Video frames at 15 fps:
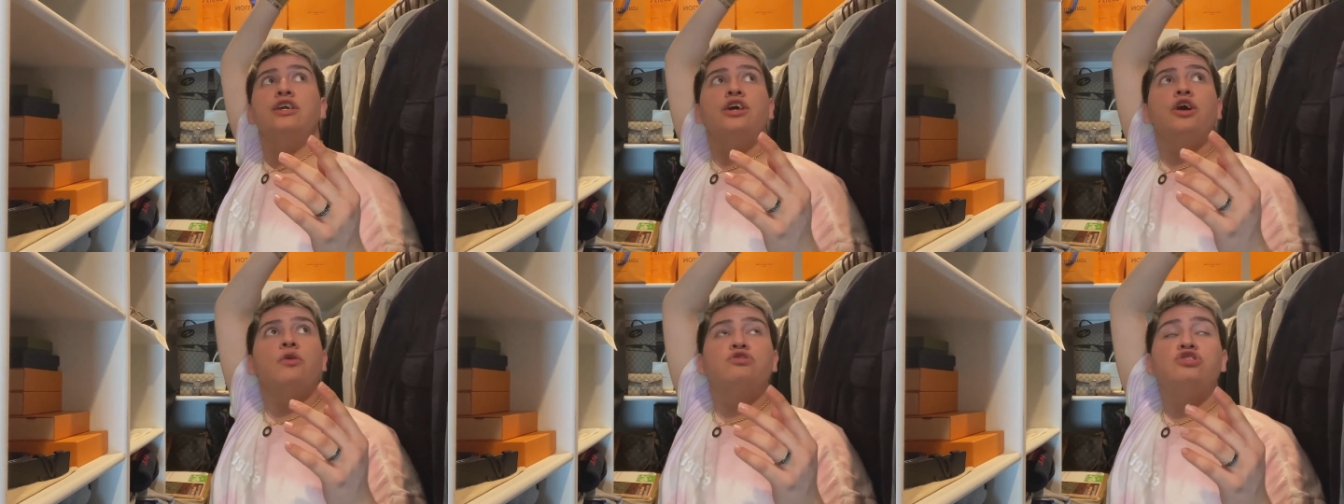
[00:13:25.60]
you
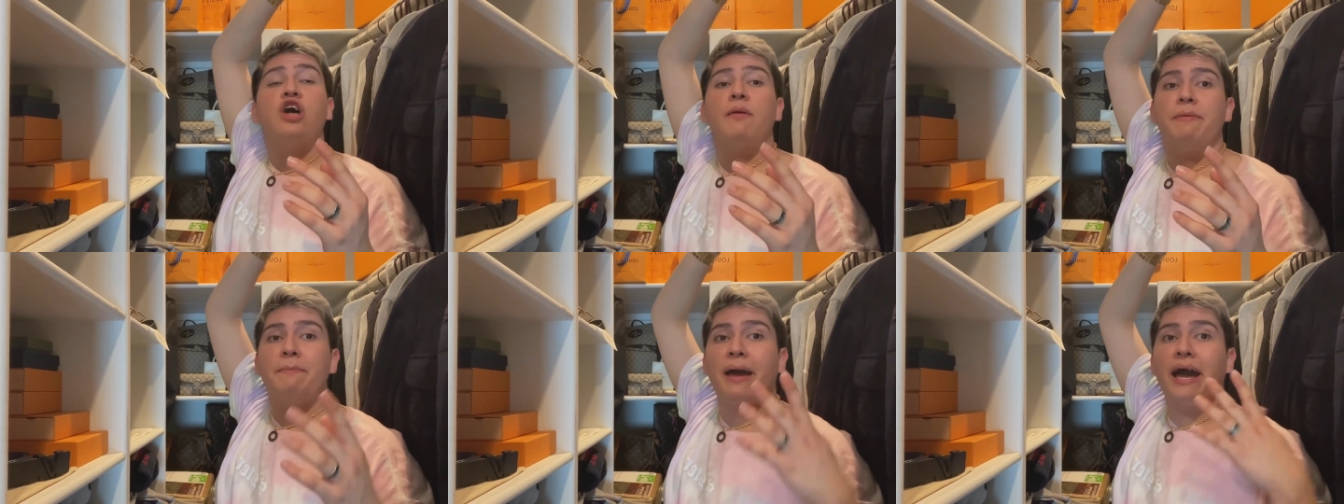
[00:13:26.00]
know,
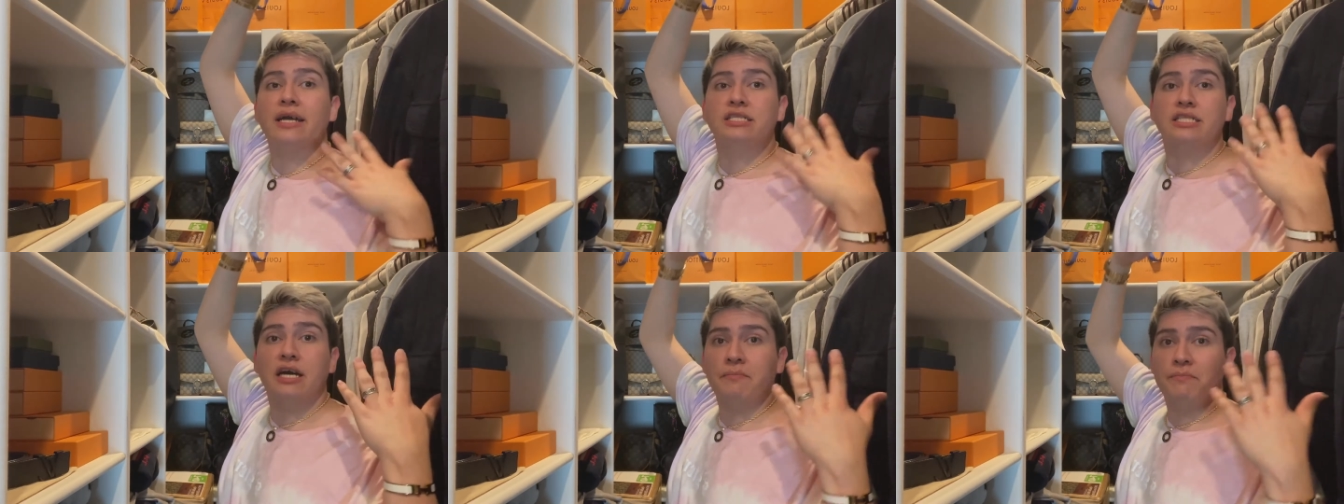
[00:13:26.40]
shopping
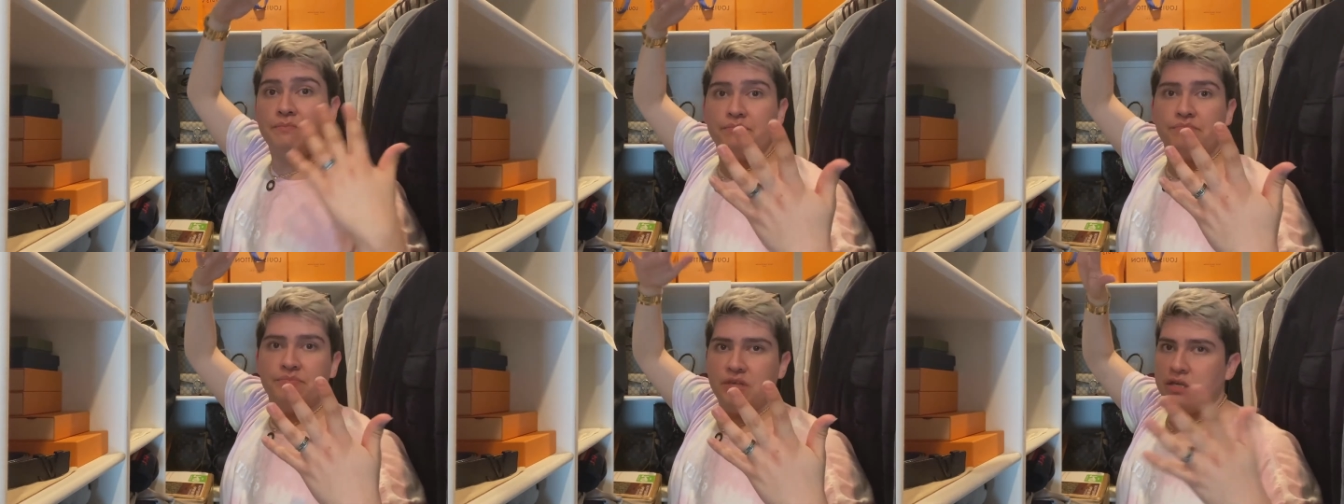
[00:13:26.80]
bags up,
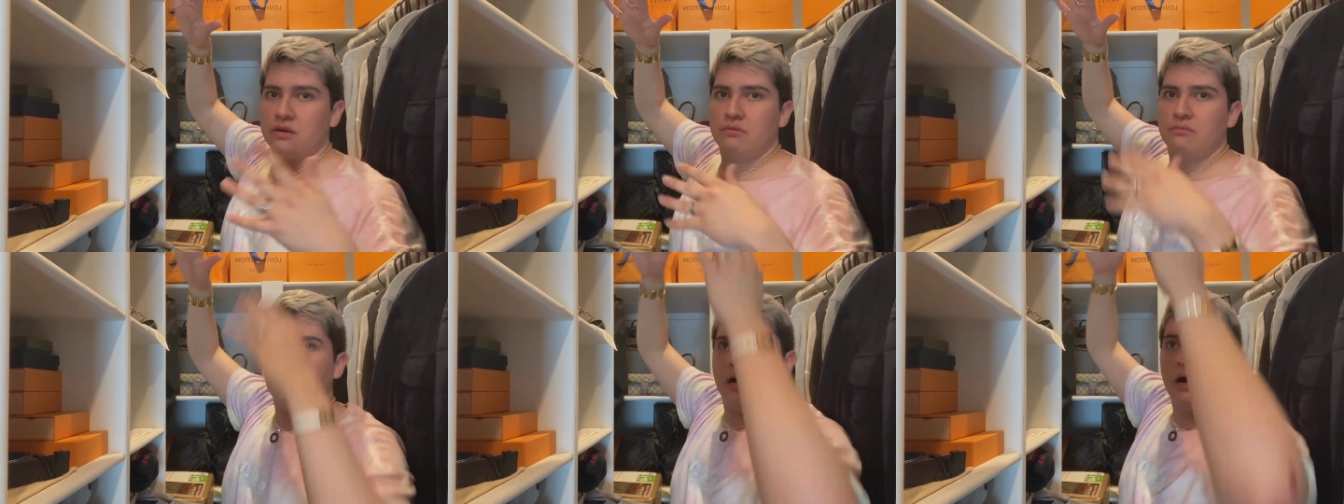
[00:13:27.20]
you
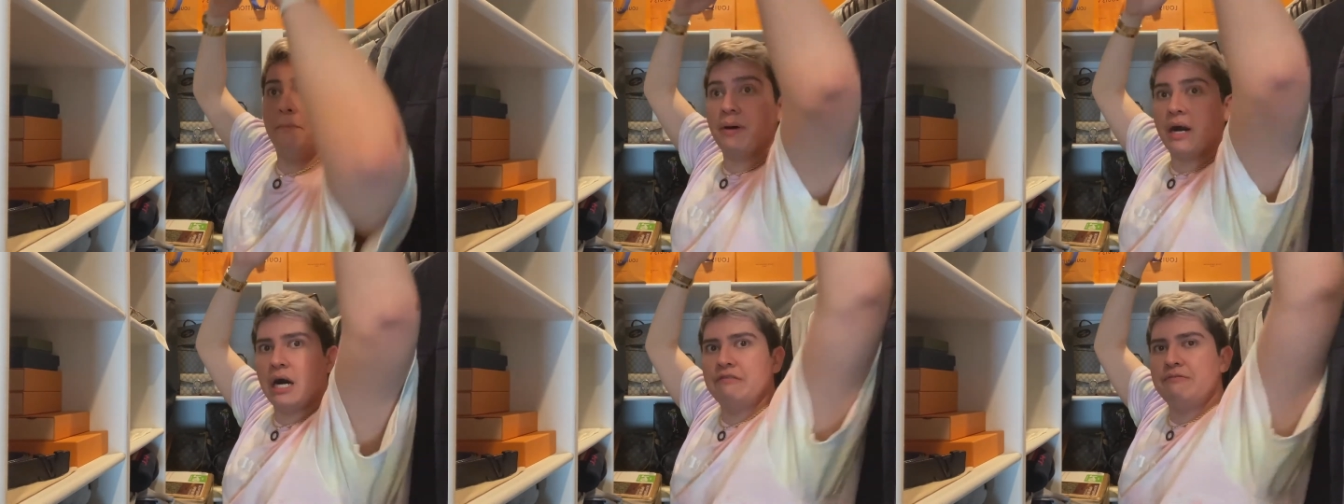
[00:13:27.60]
know,
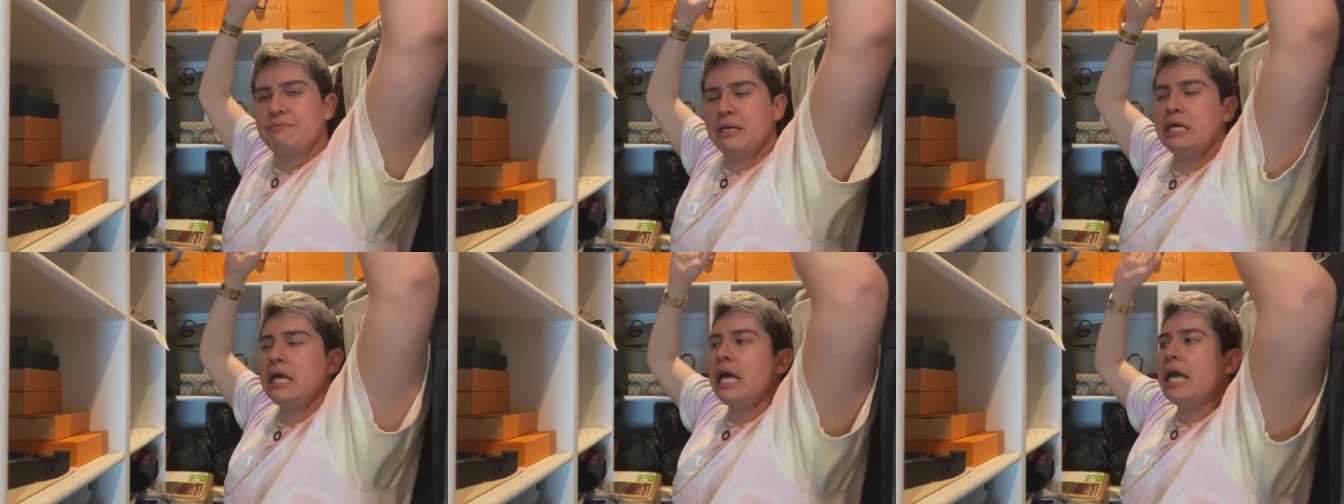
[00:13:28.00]
above
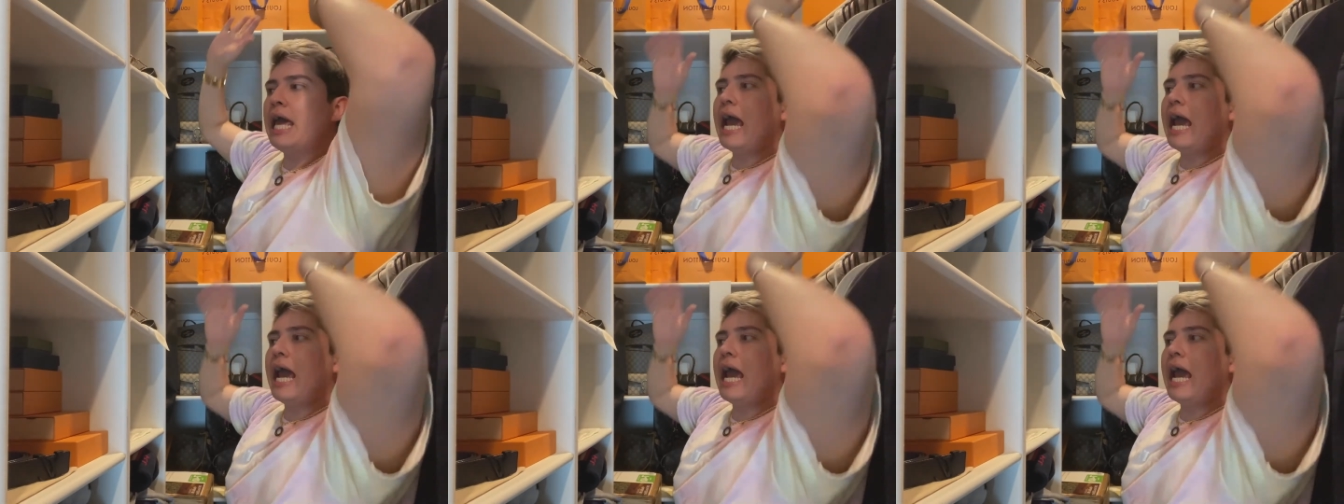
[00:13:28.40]
me.